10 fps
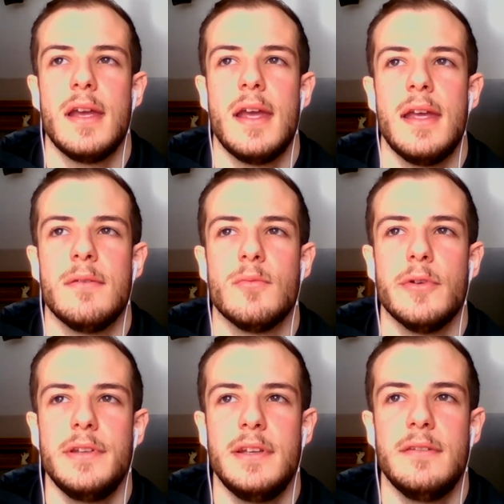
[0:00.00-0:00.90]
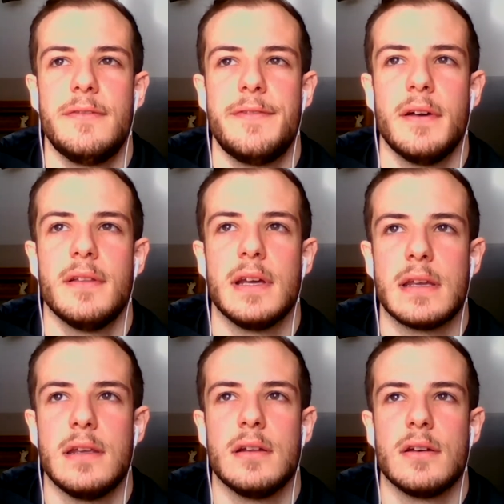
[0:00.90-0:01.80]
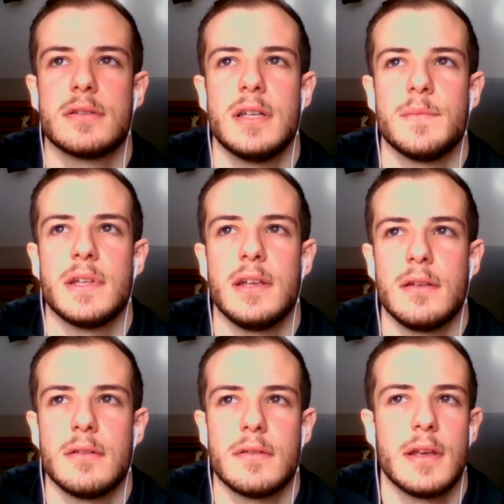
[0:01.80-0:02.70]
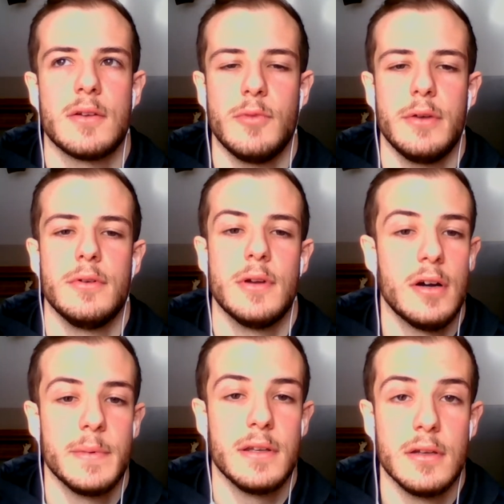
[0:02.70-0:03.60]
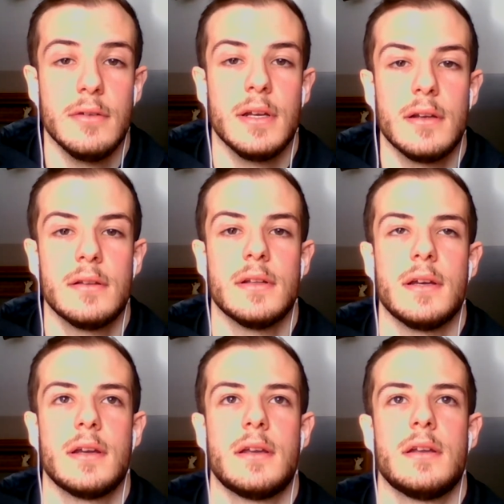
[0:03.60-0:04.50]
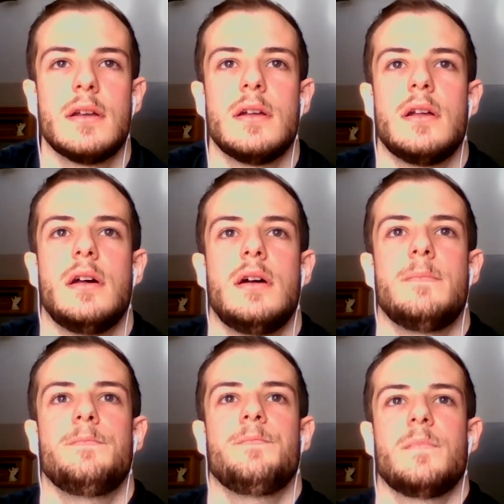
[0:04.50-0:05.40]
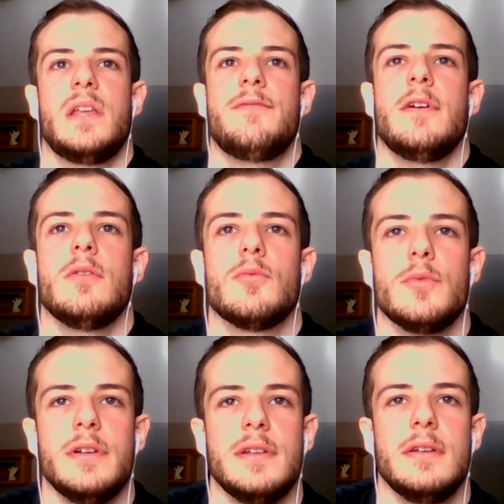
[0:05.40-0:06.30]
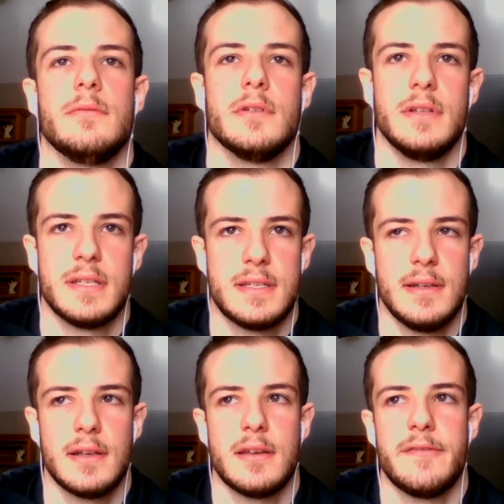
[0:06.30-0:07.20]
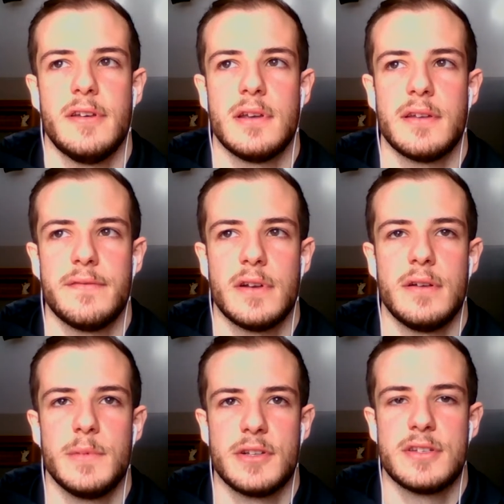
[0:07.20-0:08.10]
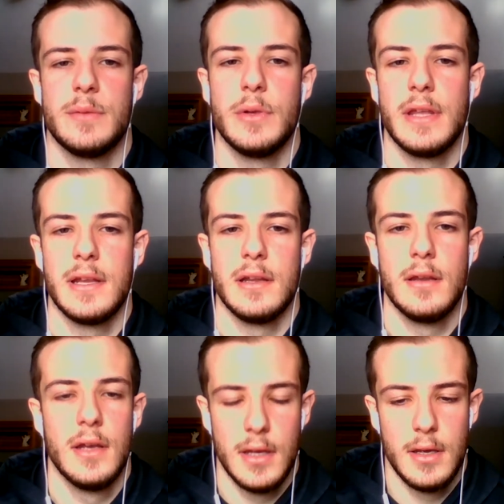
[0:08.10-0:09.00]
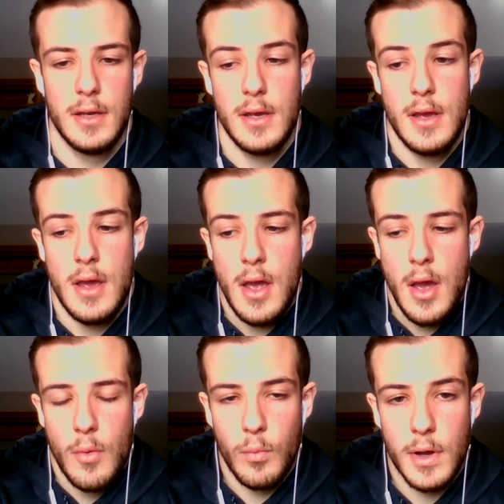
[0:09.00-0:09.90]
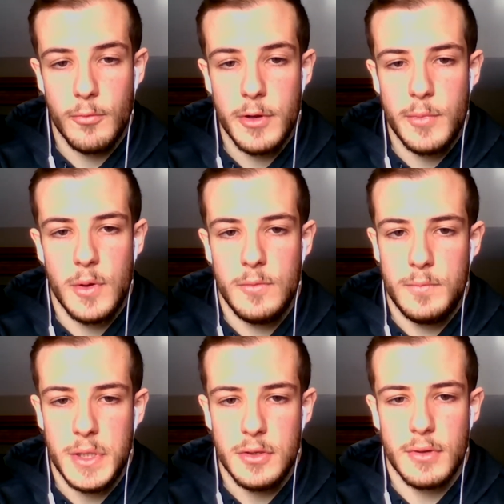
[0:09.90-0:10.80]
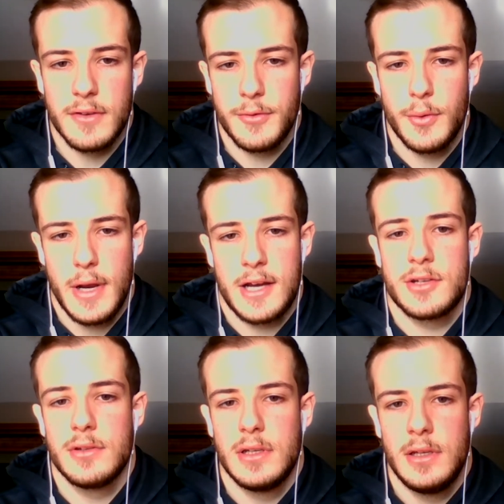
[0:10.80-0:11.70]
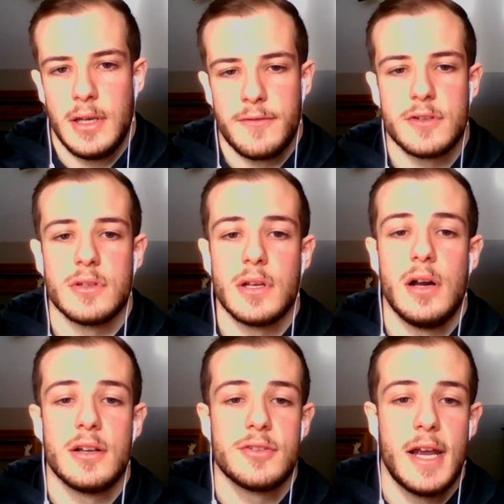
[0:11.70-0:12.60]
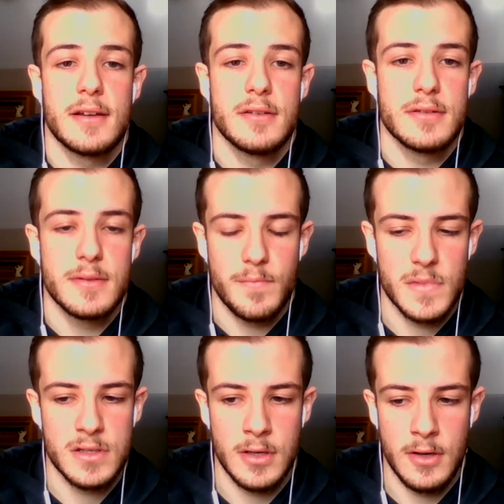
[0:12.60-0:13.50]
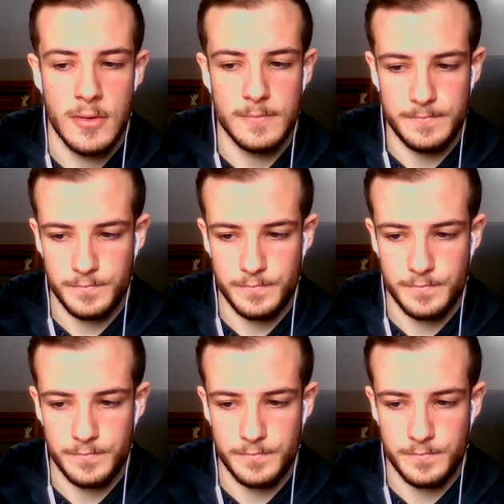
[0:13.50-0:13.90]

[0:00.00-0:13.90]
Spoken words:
it really felt like, something like we would all be doing. Like, it felt really realistic. It felt like it very much simulated what we would be doing if we were actually officially contractors. So